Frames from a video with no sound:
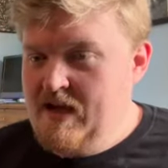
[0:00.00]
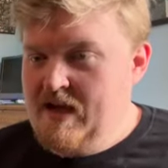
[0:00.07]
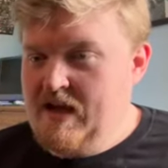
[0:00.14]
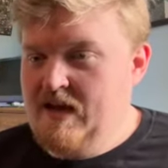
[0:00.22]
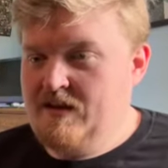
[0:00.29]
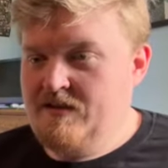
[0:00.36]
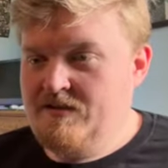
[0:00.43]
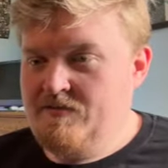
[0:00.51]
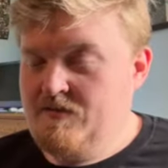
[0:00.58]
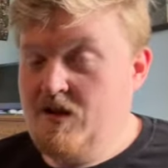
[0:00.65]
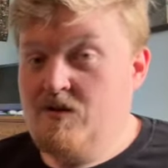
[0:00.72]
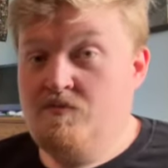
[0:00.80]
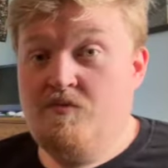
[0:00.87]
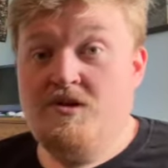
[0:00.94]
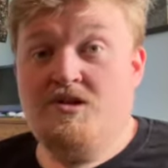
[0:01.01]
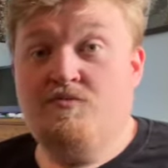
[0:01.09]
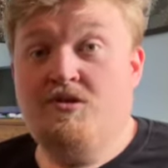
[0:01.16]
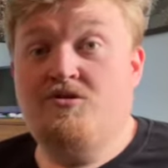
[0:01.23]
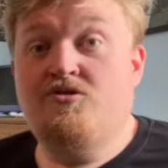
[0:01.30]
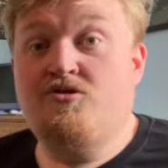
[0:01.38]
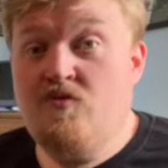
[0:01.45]
And, you know, which
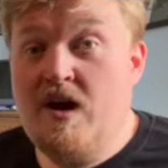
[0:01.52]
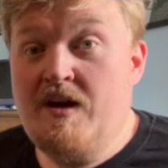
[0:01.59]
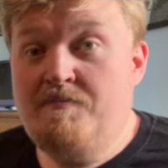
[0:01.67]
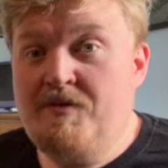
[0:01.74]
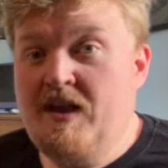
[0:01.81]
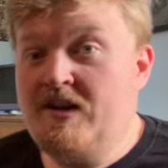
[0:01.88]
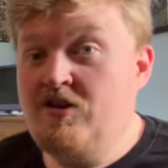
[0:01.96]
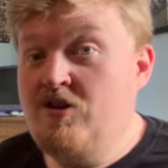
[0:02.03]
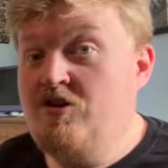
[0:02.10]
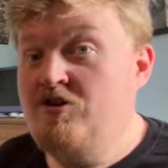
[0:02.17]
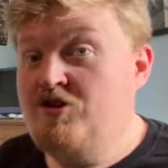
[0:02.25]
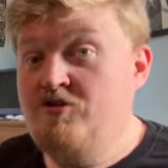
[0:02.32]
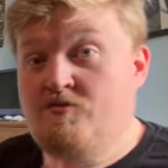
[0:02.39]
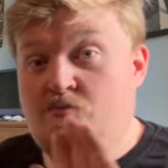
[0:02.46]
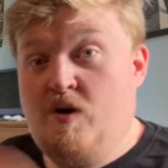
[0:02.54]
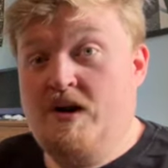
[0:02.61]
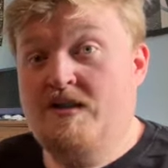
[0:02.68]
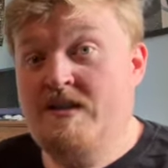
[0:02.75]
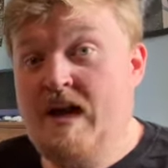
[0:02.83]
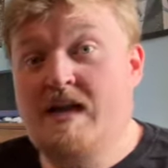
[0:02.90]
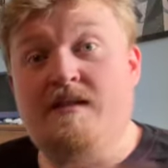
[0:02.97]
was great, but I could only choose
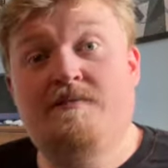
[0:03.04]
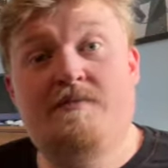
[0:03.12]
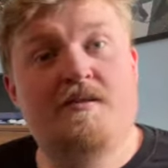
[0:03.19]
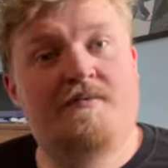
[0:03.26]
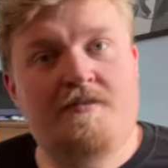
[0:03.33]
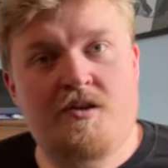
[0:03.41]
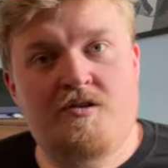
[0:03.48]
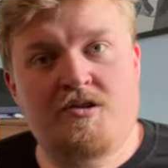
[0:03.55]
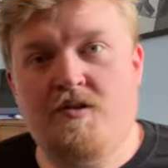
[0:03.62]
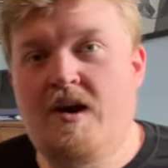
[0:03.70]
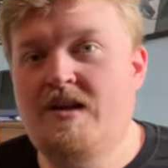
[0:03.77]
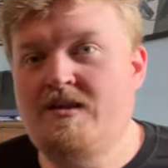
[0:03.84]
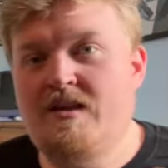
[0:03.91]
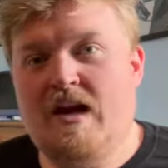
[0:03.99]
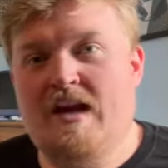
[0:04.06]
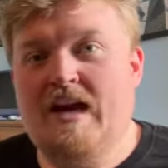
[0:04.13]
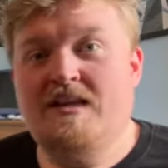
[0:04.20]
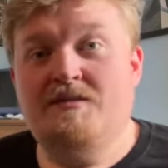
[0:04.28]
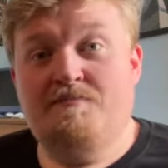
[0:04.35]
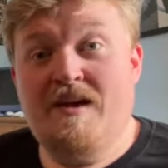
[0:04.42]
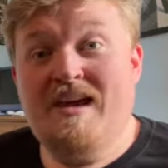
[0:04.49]
one of the few, so I
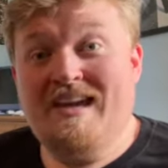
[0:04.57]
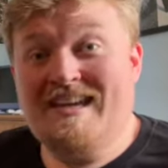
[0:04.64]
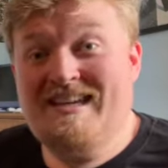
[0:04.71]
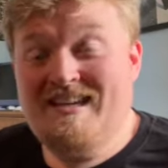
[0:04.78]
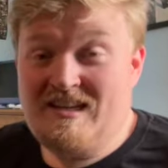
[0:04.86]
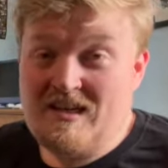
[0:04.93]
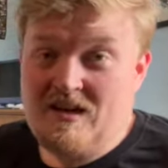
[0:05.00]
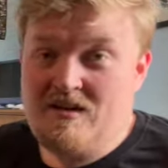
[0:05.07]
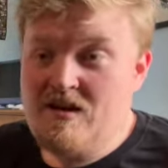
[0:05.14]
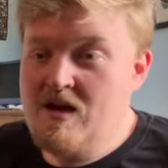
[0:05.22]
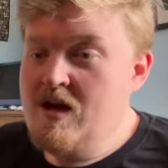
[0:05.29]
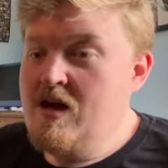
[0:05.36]
had to pick, yeah.